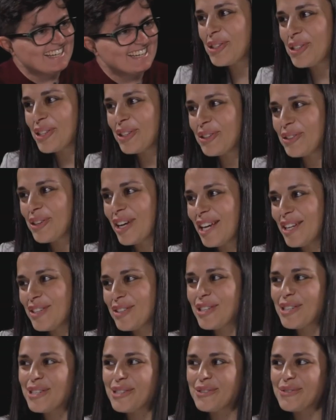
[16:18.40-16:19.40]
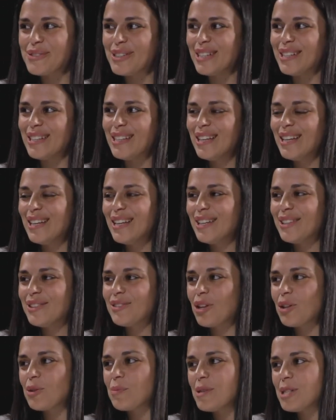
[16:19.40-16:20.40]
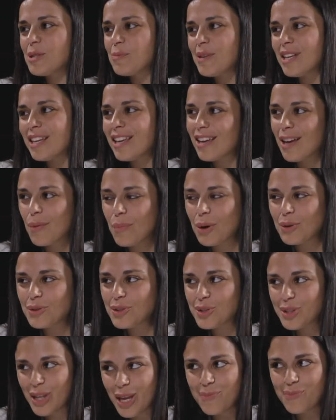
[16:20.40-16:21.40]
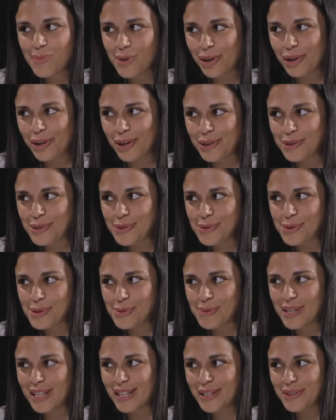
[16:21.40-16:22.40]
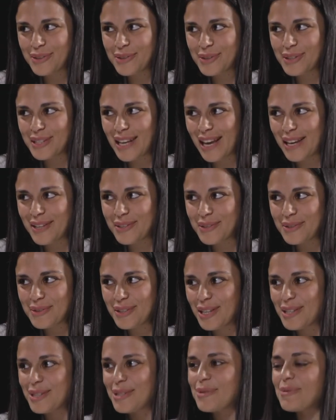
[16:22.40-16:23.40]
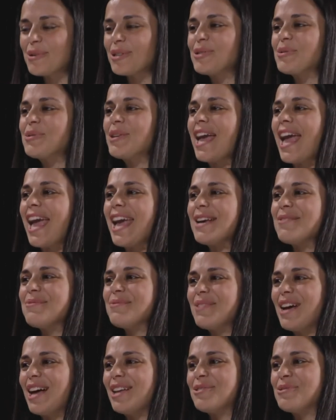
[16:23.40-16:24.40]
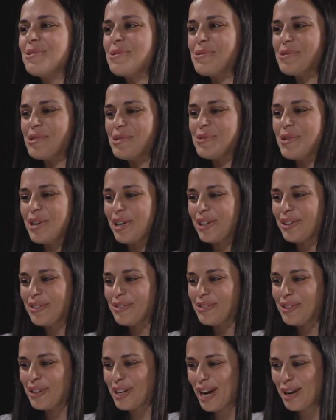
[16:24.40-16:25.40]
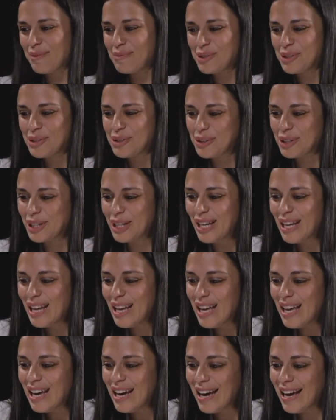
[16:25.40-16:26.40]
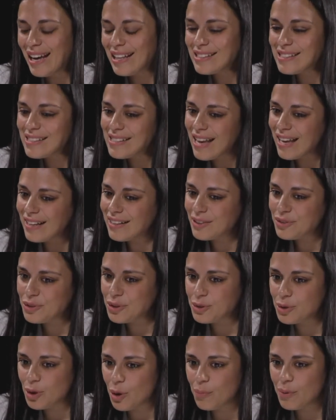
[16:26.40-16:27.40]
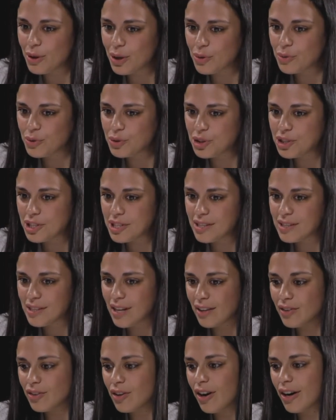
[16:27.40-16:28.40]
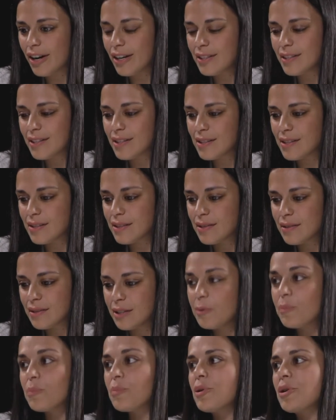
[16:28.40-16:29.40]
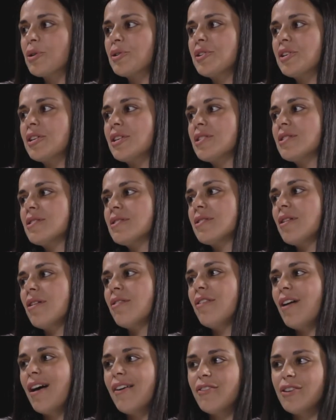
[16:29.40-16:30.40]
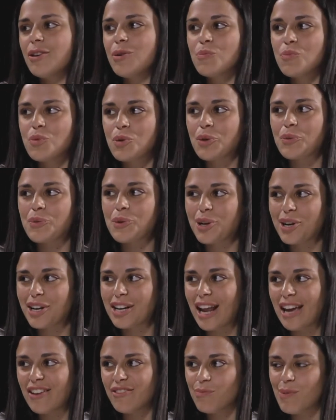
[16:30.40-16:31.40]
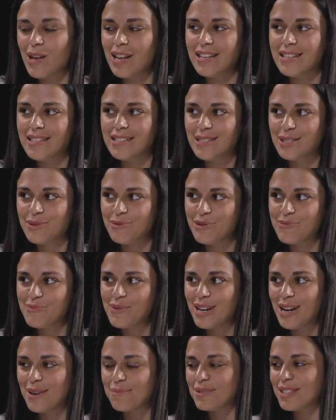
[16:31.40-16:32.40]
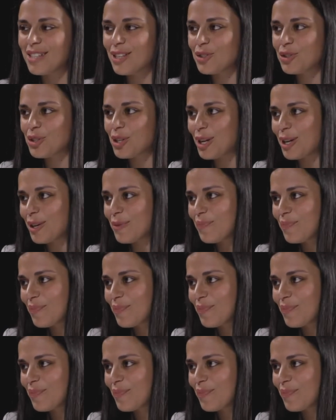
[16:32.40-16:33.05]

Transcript: generations will not be speaking about the same barriers we're speaking today. So that's what we aim and we will work for, I'm sure. And another topic which is at heart is the importance of having more work-life balance. We've become such a